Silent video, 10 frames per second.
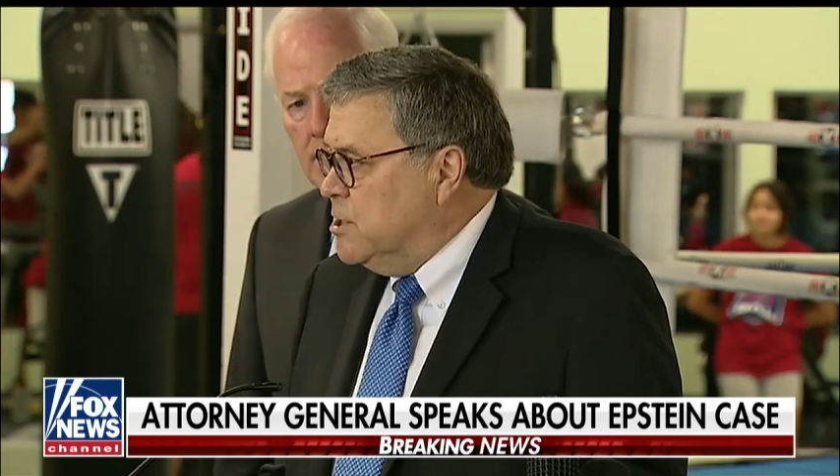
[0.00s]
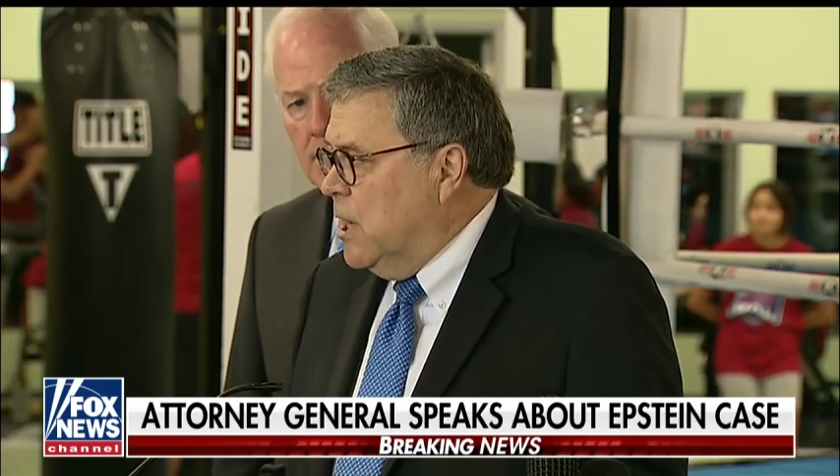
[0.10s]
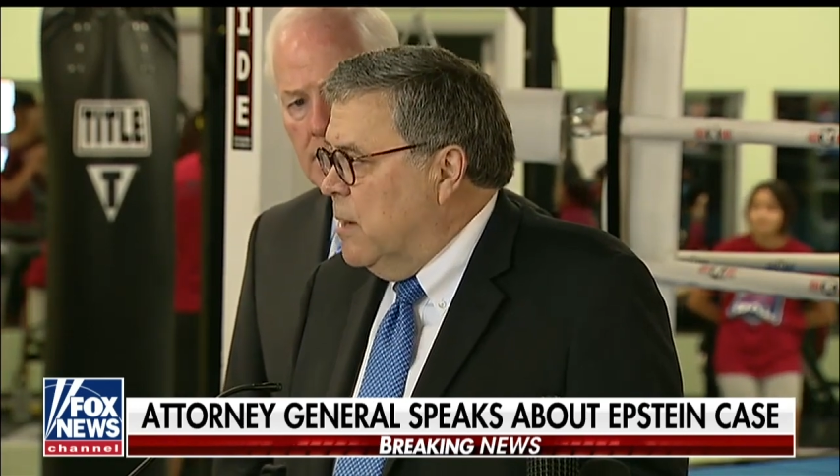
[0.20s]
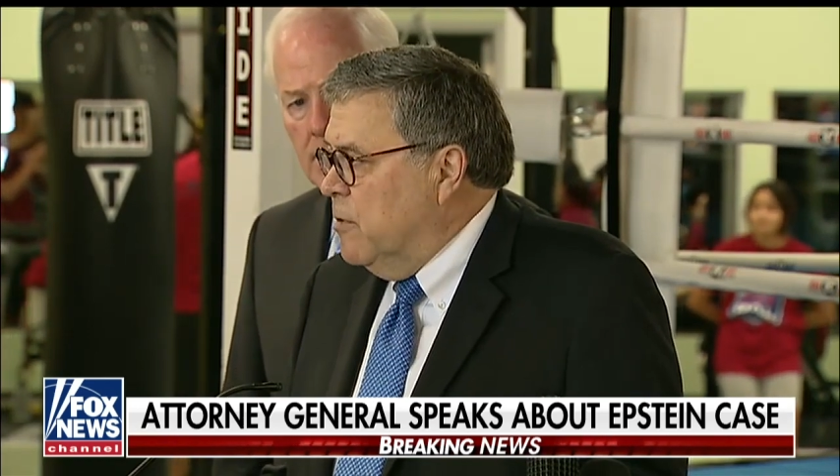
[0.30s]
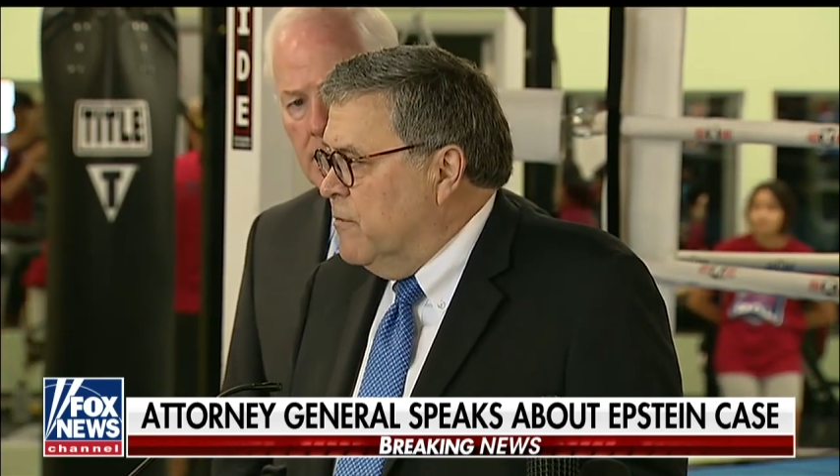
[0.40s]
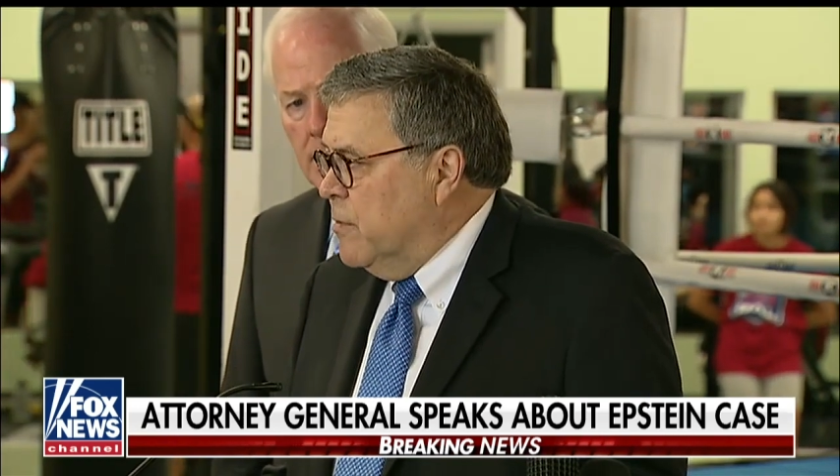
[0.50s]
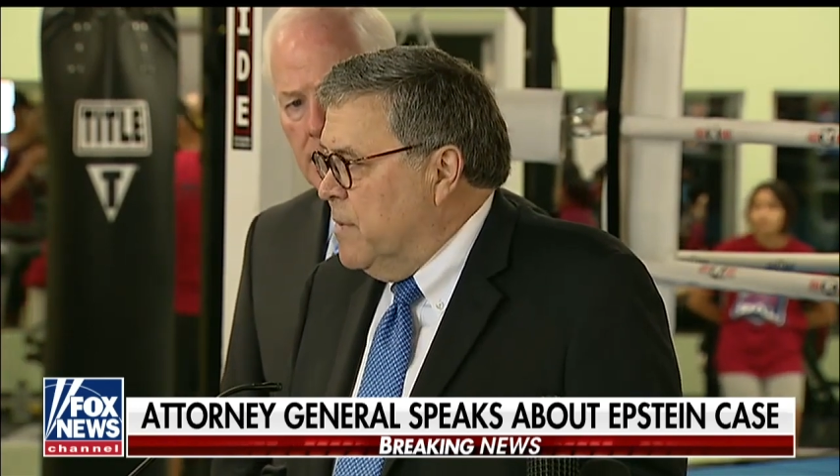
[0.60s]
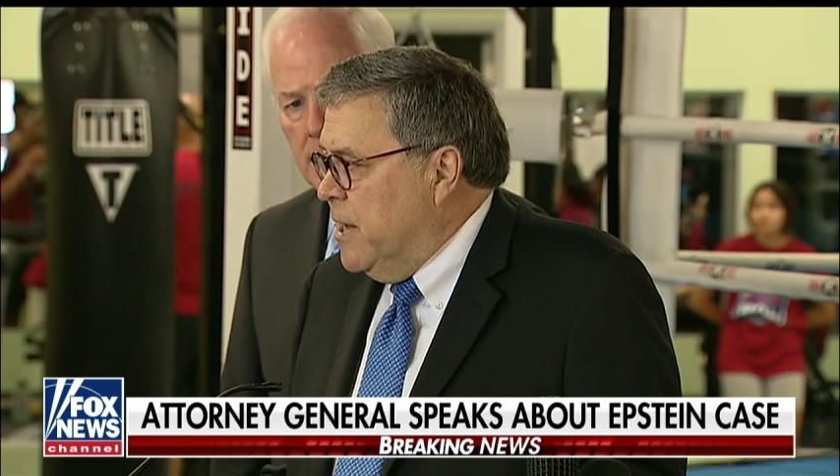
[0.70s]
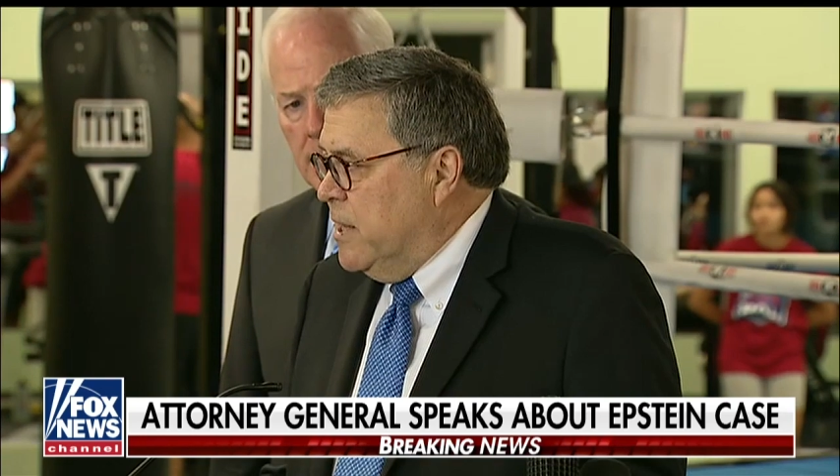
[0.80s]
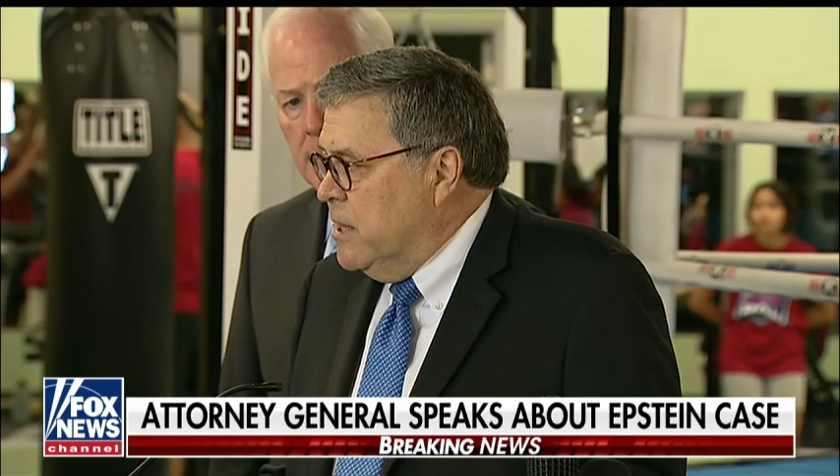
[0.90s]
job over
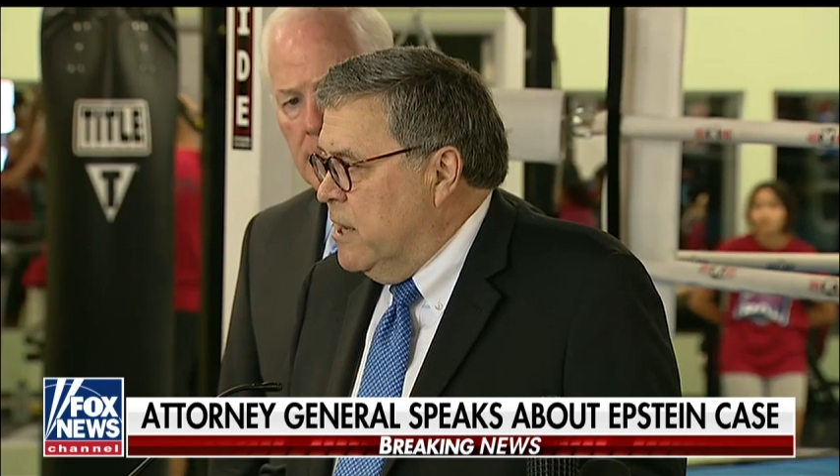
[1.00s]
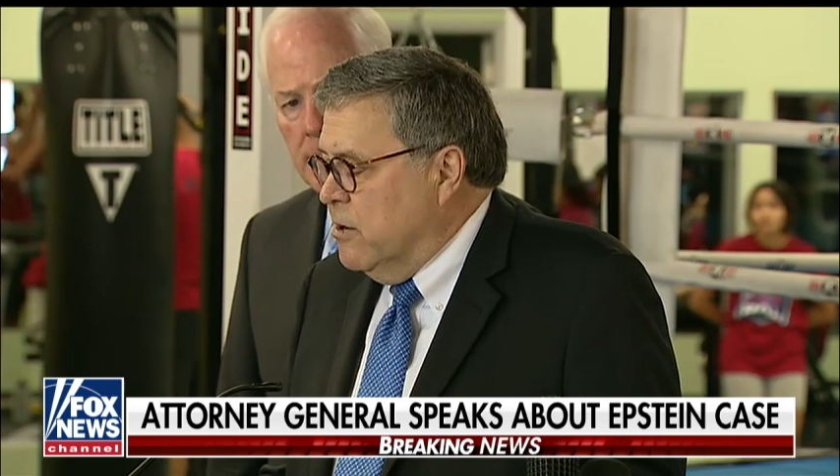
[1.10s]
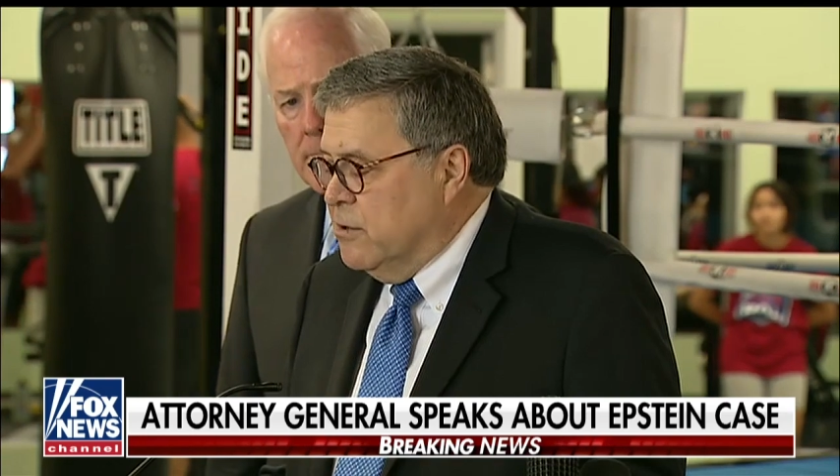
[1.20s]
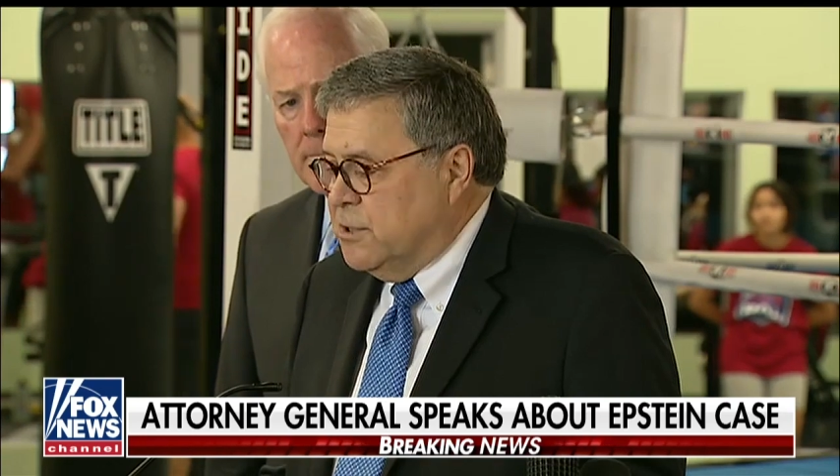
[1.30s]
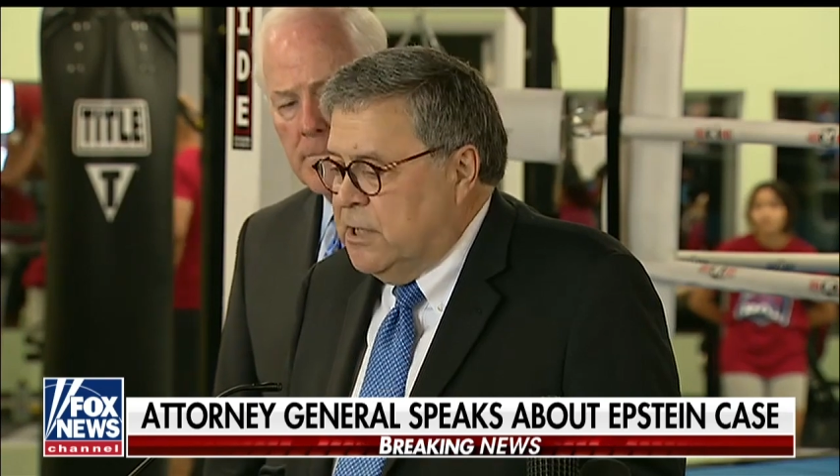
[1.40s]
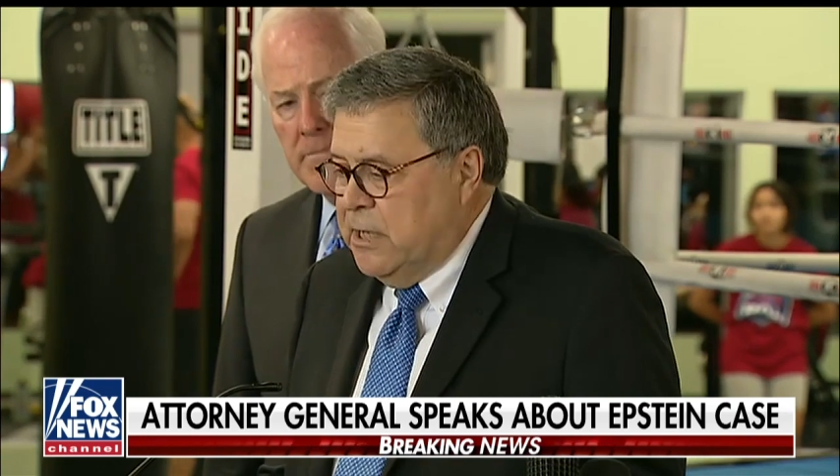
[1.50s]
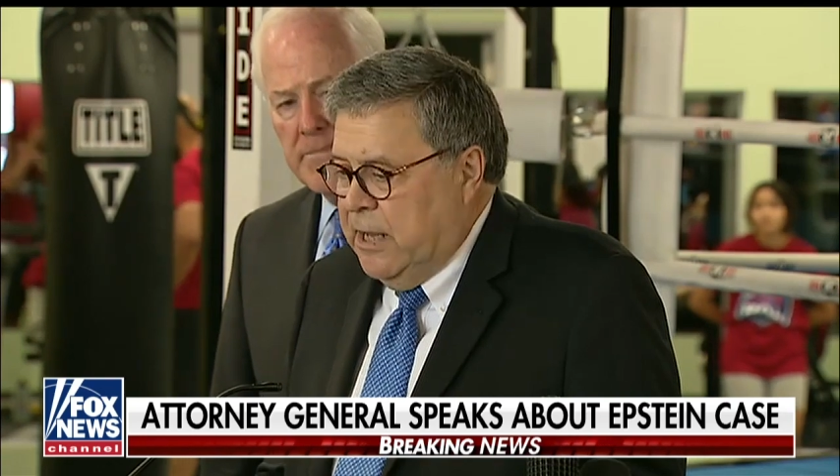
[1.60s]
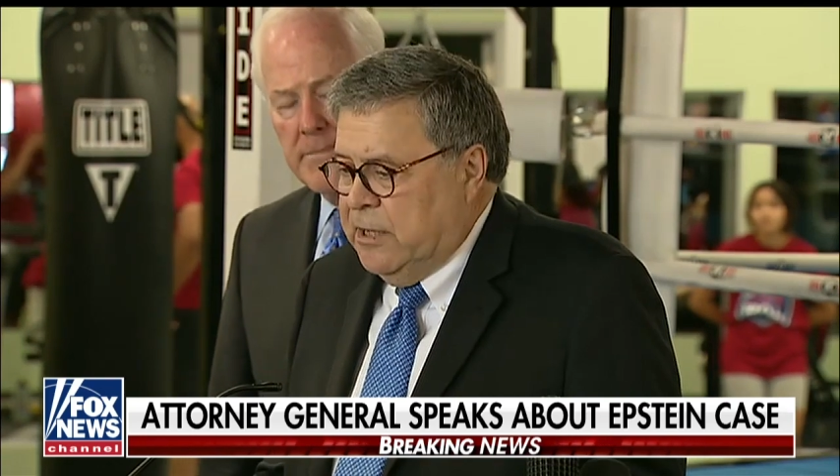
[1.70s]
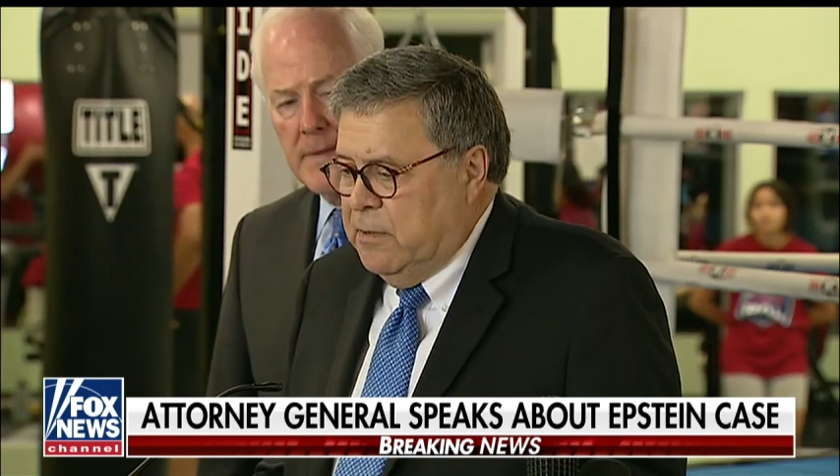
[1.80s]
many years at